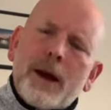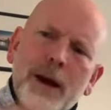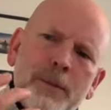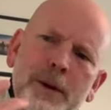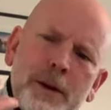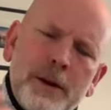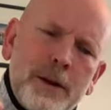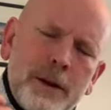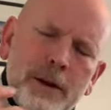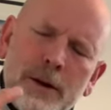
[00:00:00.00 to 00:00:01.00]
I mean,
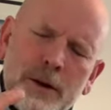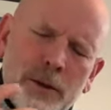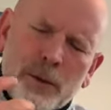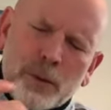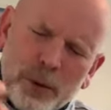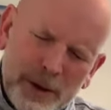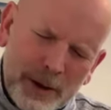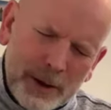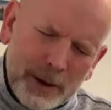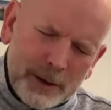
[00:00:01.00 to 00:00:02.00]
you know, what
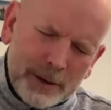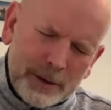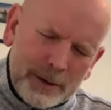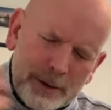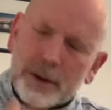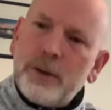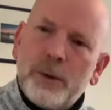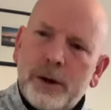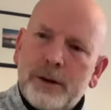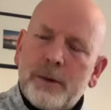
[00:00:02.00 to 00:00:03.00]
they had to deal
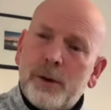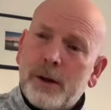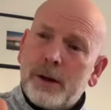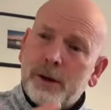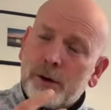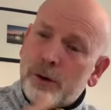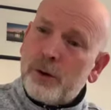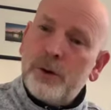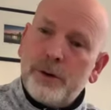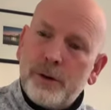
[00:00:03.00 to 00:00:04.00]
with and what they had to
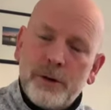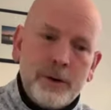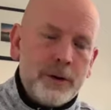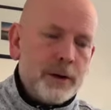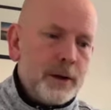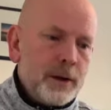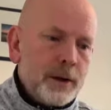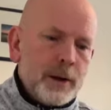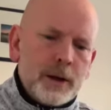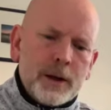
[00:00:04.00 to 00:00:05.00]
go through
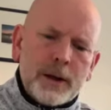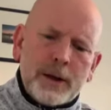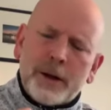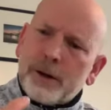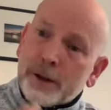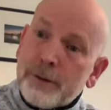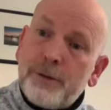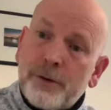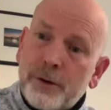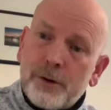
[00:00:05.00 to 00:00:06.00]
and live
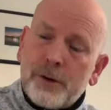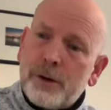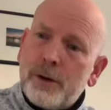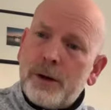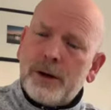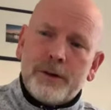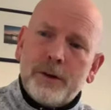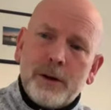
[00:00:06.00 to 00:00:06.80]
through is...